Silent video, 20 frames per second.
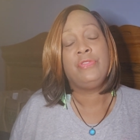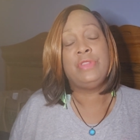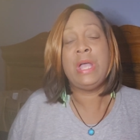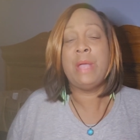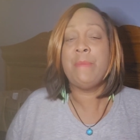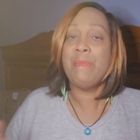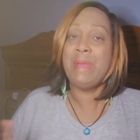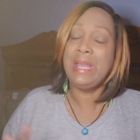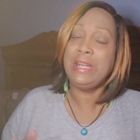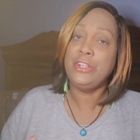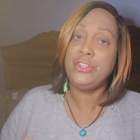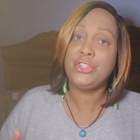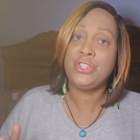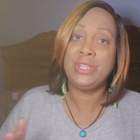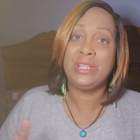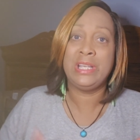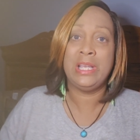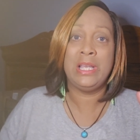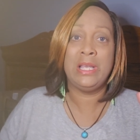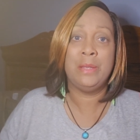they managed
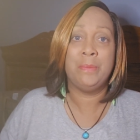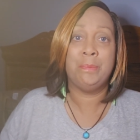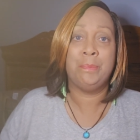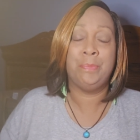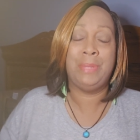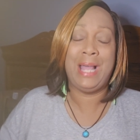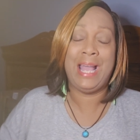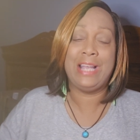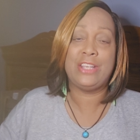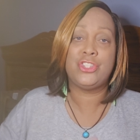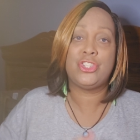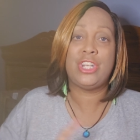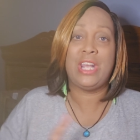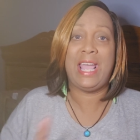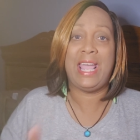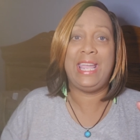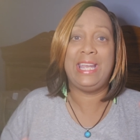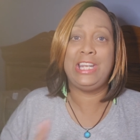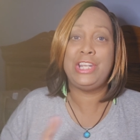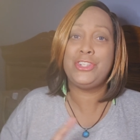to get blacks to
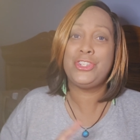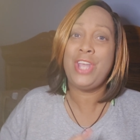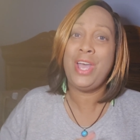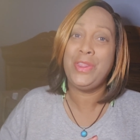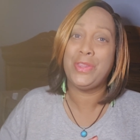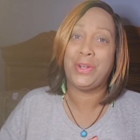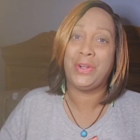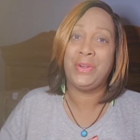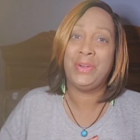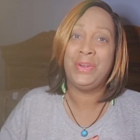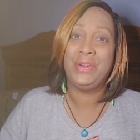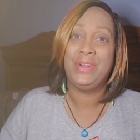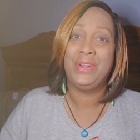hate each other.